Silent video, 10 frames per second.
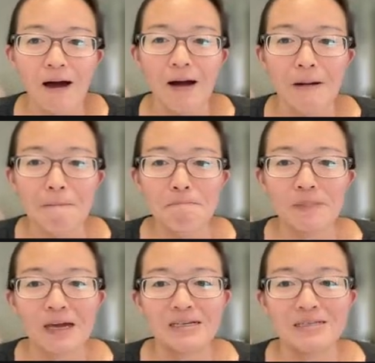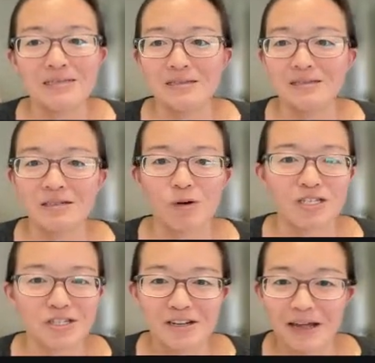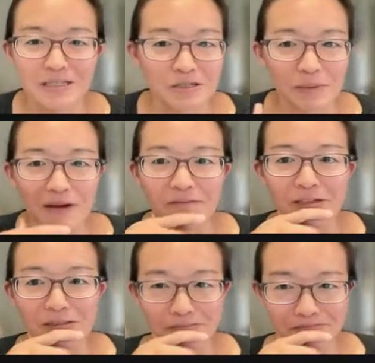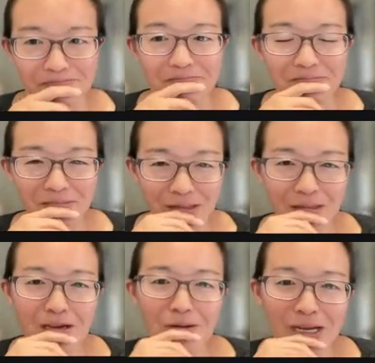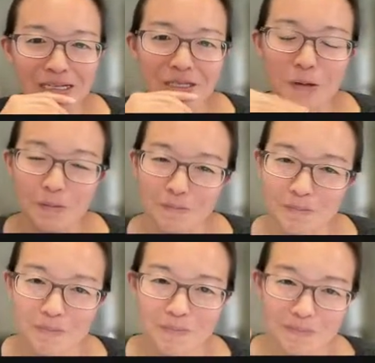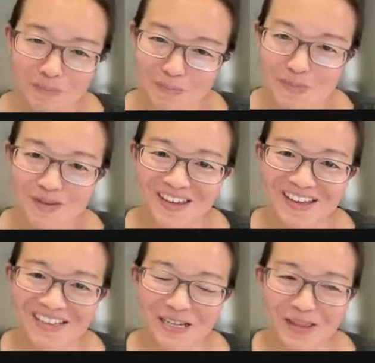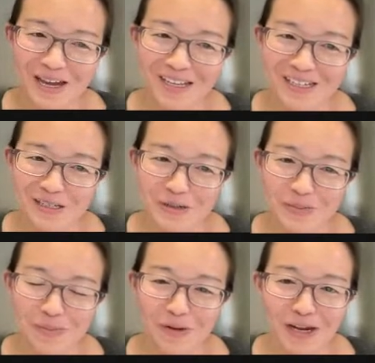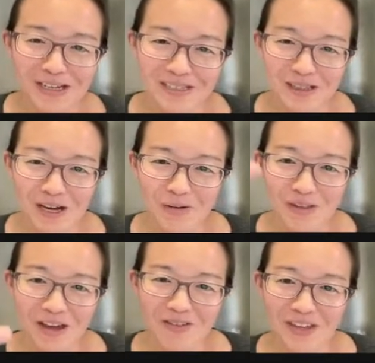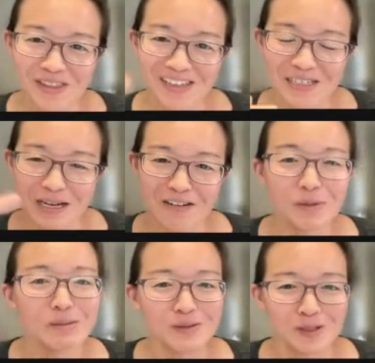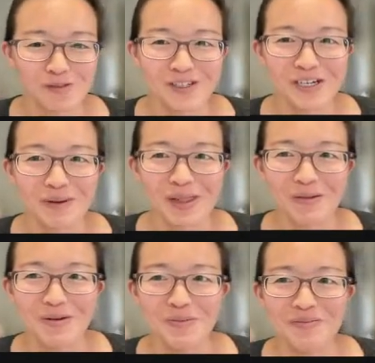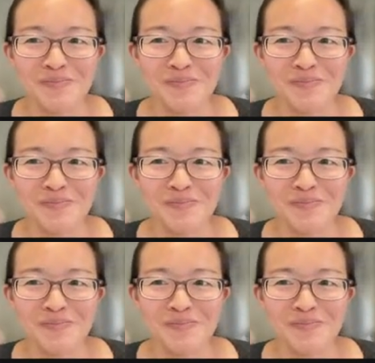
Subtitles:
And it's this question and answer pamphlet. Okay, so tuck that into your brains along with everything that's kind of been observed here by the group.